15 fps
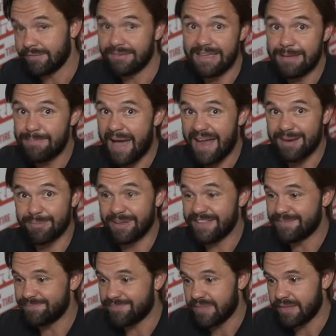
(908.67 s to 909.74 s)
Keep at it,
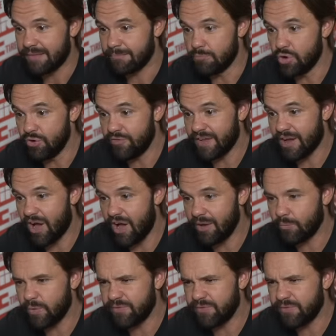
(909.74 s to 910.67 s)
brother. Moving on,